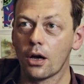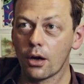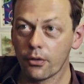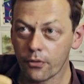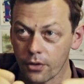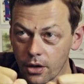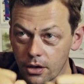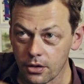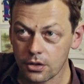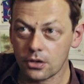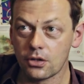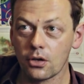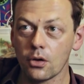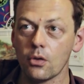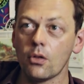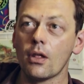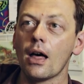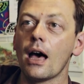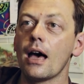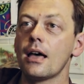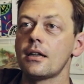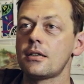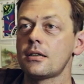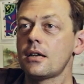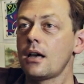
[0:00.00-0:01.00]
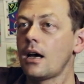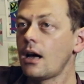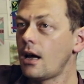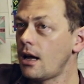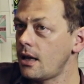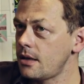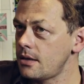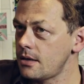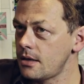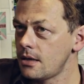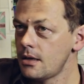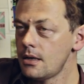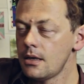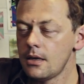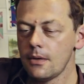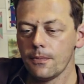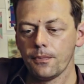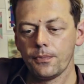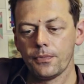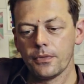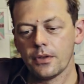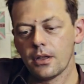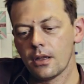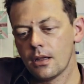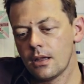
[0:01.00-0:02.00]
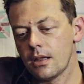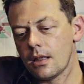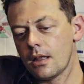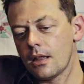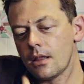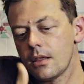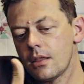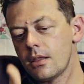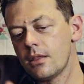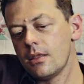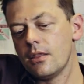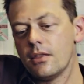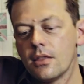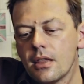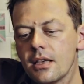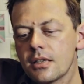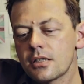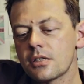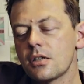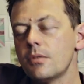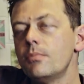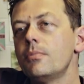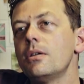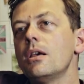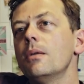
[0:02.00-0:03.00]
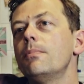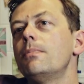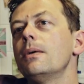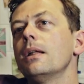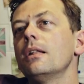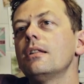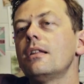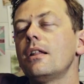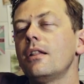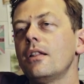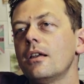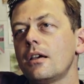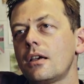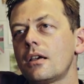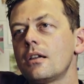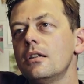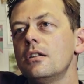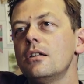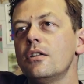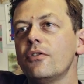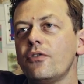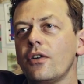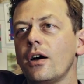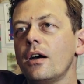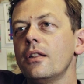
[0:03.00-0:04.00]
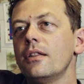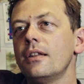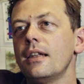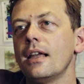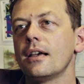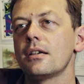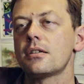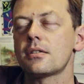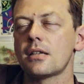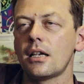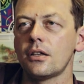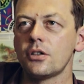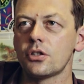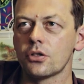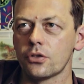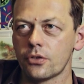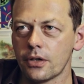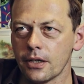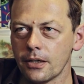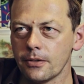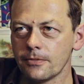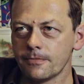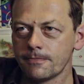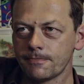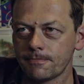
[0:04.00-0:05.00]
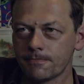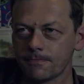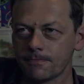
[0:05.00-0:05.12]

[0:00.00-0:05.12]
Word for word: nerve and do that. And this can be a building that can define the next century.